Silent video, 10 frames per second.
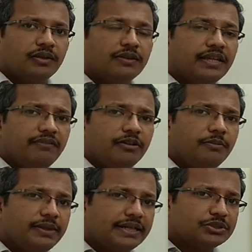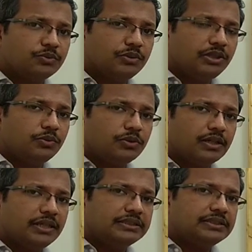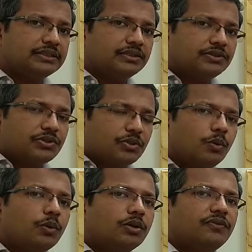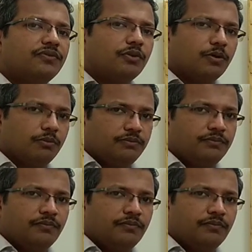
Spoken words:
they will be actually utilizing the stored form